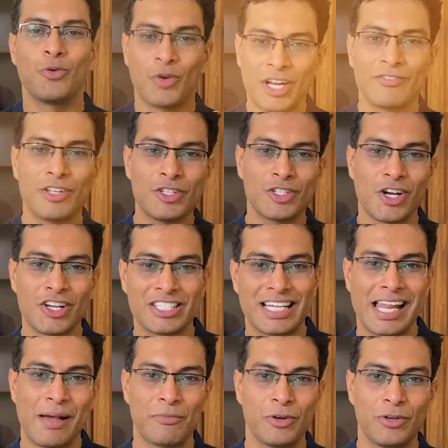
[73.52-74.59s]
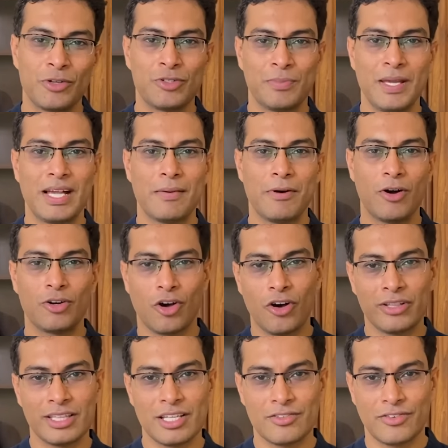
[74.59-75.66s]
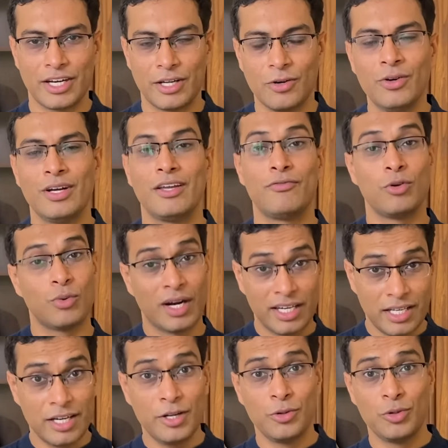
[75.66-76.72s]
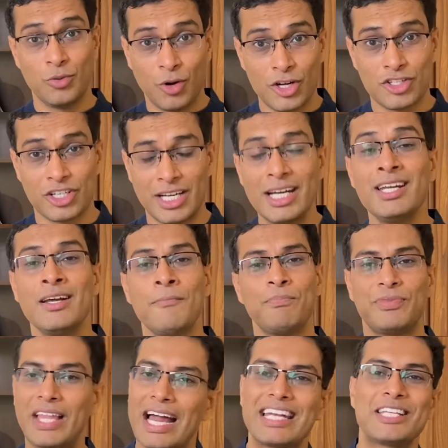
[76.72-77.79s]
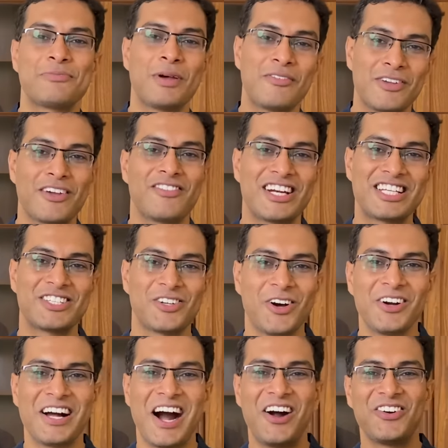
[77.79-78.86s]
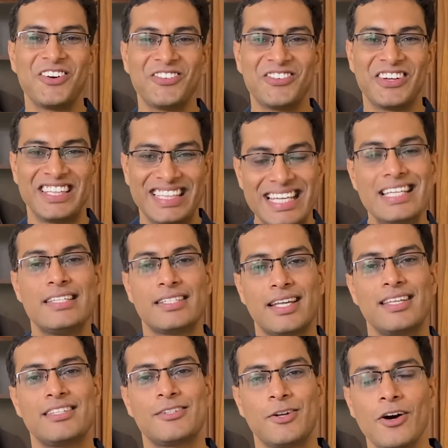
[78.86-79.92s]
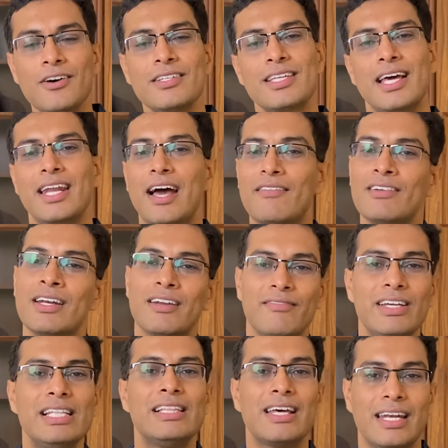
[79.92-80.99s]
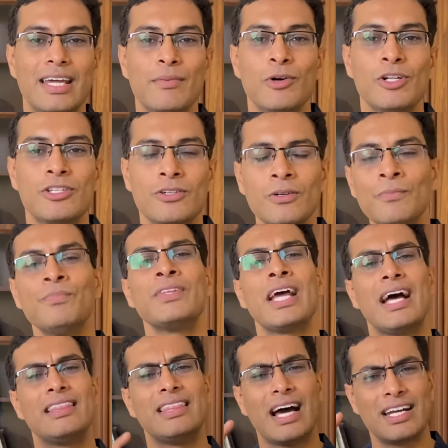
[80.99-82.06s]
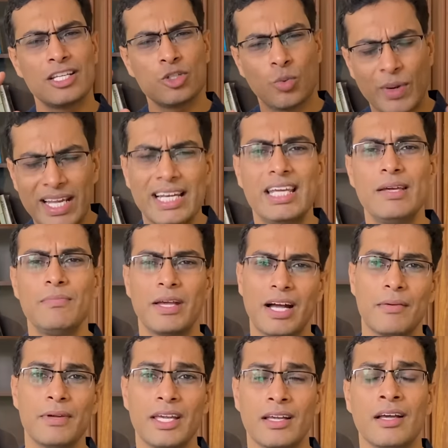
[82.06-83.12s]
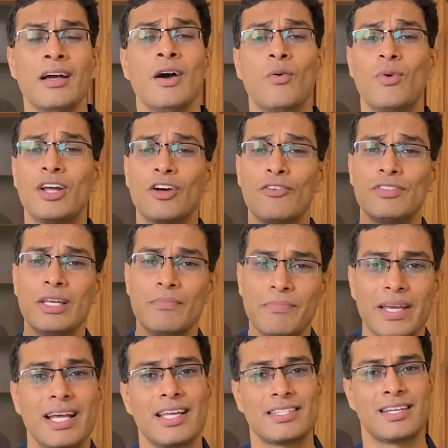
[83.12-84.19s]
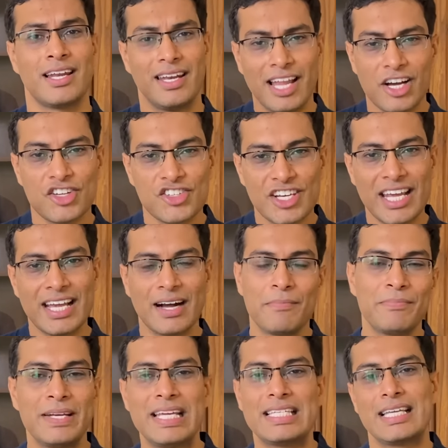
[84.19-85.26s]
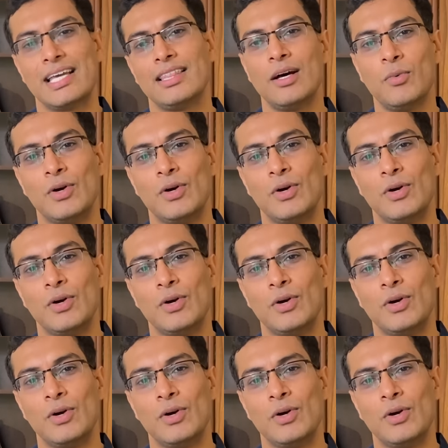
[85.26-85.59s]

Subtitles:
one of the stocks that I'm going to speak about on this video, if you continue to watch it, that is my favorite stock out of these 10 stocks, and I will reveal the name also, and that is quickly becoming one of the biggest luxury companies in the